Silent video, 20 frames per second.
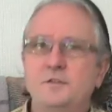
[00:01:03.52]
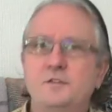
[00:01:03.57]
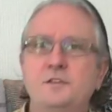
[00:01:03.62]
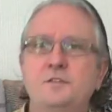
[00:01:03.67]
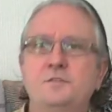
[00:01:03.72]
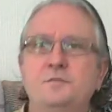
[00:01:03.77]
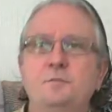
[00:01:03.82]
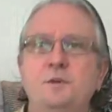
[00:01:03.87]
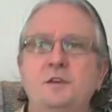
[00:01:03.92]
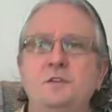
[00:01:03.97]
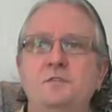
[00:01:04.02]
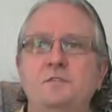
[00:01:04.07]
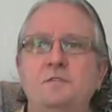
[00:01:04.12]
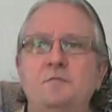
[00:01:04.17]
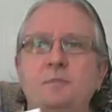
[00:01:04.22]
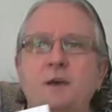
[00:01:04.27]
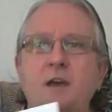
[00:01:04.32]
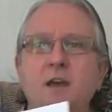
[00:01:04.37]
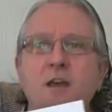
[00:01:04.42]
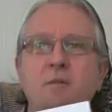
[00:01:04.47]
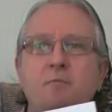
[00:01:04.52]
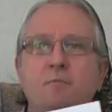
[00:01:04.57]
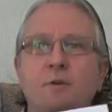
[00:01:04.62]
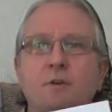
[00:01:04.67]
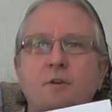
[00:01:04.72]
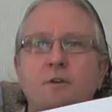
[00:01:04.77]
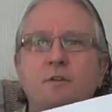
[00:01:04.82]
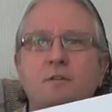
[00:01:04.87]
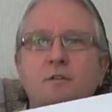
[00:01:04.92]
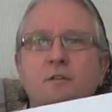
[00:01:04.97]
this piece of
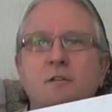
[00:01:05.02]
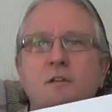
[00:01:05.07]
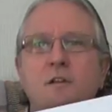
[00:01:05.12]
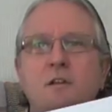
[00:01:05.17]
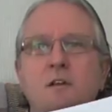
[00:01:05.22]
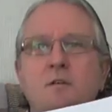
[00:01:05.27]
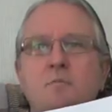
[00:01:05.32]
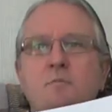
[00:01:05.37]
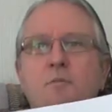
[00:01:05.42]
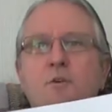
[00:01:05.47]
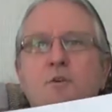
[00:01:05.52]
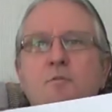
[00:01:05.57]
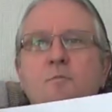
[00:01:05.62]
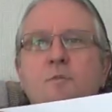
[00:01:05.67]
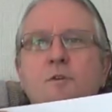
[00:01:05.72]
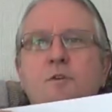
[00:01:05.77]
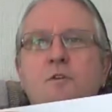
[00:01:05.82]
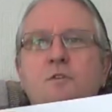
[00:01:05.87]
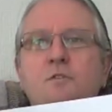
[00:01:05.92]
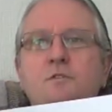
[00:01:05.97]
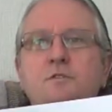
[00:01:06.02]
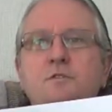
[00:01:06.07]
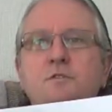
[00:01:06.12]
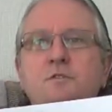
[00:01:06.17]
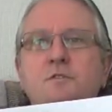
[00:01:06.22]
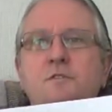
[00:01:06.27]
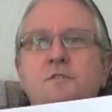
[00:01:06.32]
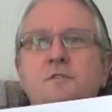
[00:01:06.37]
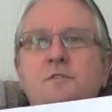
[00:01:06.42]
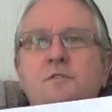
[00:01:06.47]
paper,
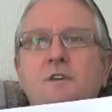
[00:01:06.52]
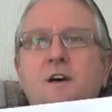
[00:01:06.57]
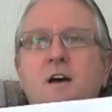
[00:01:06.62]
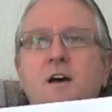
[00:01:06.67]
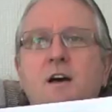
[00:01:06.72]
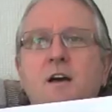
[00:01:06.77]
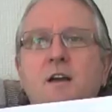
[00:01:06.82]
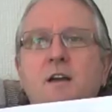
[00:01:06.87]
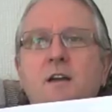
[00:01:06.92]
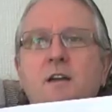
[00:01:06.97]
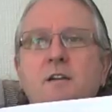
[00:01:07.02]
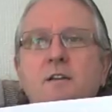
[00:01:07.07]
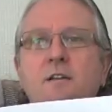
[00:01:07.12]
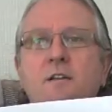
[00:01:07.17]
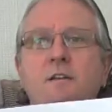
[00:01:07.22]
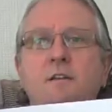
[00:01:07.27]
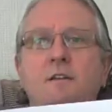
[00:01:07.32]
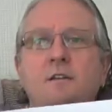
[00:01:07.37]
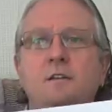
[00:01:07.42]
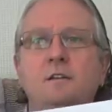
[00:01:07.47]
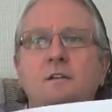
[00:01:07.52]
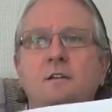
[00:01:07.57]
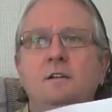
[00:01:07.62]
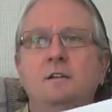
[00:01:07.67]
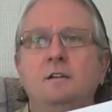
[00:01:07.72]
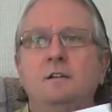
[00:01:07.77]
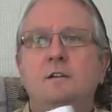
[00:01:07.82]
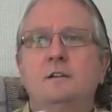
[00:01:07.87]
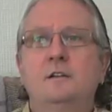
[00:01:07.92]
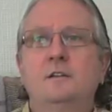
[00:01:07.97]
permaculture design
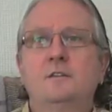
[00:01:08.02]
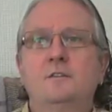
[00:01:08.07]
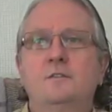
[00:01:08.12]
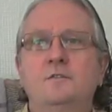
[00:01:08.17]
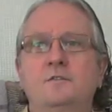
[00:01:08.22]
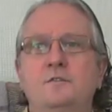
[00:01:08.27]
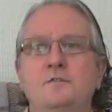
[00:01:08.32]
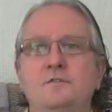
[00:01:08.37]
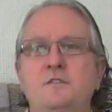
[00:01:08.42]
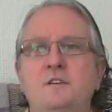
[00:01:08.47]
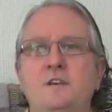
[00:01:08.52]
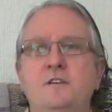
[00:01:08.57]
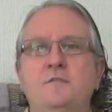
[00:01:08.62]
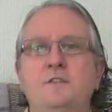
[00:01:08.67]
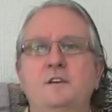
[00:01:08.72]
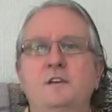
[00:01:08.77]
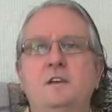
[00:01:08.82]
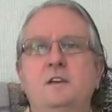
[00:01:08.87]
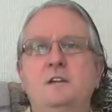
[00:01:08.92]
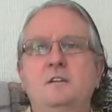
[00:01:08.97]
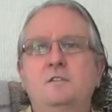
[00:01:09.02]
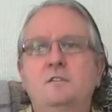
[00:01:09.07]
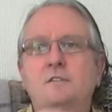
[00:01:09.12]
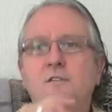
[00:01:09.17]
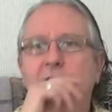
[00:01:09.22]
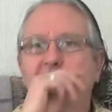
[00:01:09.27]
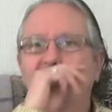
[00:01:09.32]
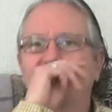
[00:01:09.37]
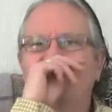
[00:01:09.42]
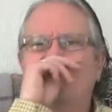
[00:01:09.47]
certificate,
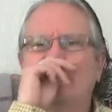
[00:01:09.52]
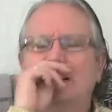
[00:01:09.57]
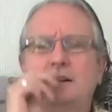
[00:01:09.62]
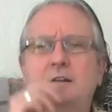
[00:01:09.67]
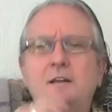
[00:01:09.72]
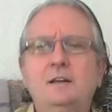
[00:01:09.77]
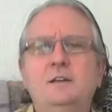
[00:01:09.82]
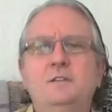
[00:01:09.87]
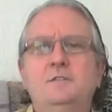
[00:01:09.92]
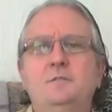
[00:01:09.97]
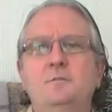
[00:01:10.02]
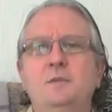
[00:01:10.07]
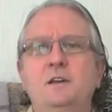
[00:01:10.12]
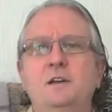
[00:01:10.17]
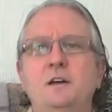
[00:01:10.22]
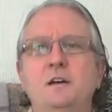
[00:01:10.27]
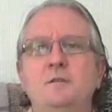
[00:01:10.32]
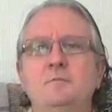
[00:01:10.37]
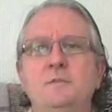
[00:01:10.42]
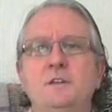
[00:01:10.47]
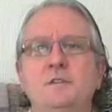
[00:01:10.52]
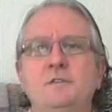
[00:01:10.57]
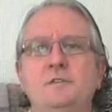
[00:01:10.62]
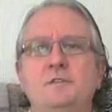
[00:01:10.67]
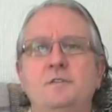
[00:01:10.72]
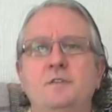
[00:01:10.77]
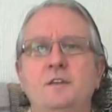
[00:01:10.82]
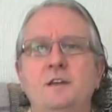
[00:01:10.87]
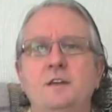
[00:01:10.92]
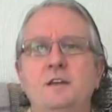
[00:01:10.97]
it's become
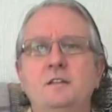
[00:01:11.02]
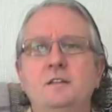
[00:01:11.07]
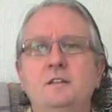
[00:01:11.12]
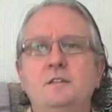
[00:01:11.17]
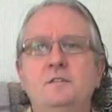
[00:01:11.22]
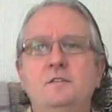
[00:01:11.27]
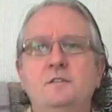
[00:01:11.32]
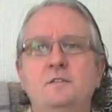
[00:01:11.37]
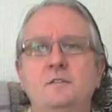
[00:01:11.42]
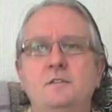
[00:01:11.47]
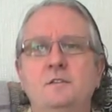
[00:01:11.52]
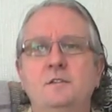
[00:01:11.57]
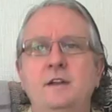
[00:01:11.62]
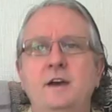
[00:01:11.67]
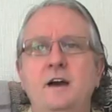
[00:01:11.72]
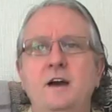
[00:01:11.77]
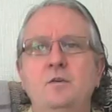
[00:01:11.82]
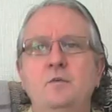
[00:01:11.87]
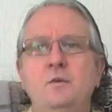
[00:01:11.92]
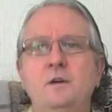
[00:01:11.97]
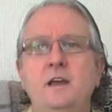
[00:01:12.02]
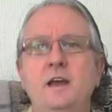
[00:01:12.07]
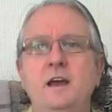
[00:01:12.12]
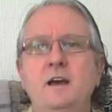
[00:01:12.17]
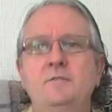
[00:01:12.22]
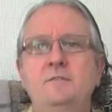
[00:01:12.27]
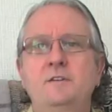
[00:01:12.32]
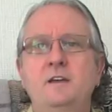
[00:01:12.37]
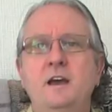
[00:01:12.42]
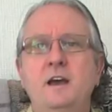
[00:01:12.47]
this thing that now we
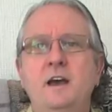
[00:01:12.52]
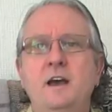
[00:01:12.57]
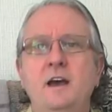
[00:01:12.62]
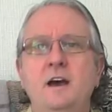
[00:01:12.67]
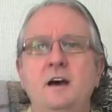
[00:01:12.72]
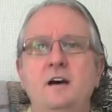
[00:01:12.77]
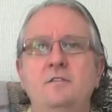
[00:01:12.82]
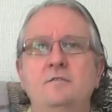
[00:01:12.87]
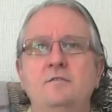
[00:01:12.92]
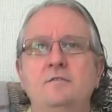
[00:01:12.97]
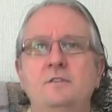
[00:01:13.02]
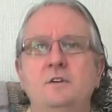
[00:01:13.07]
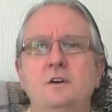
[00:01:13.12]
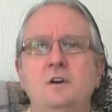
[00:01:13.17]
have to have,